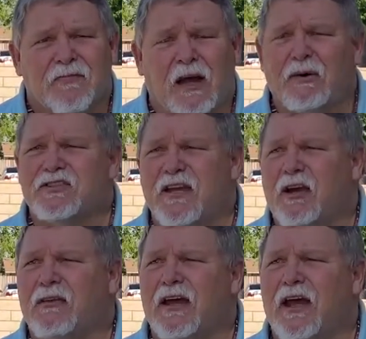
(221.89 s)
I was
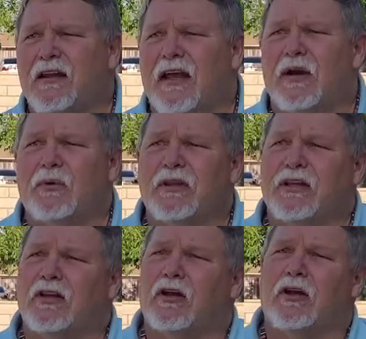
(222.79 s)
there that day when they
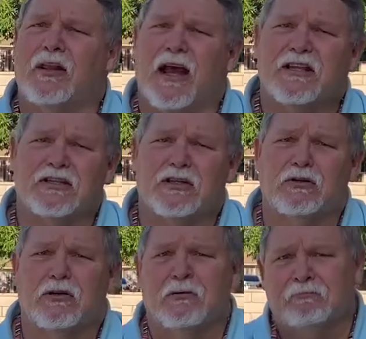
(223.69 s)
did all of that,
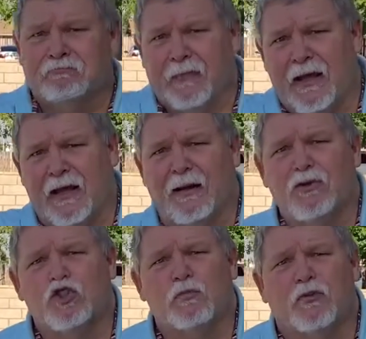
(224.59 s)
so hey, I'm
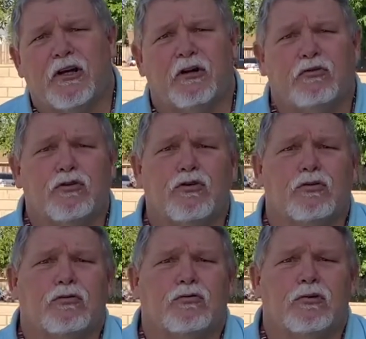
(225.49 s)
a superhero
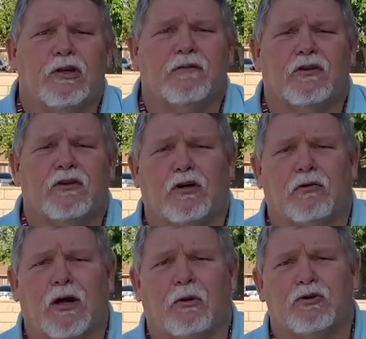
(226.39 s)
too, even
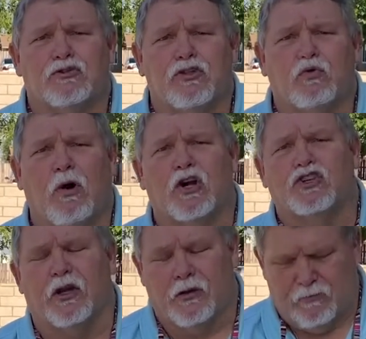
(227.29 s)
though I was just
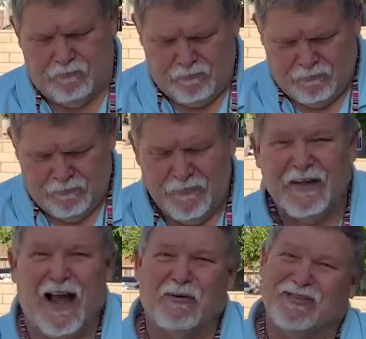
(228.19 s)
watching.
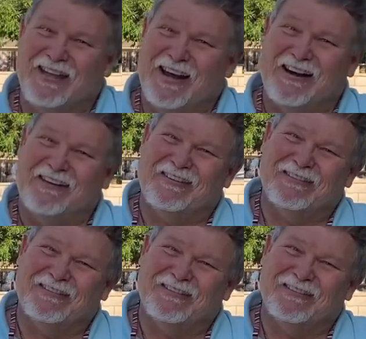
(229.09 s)
I was there.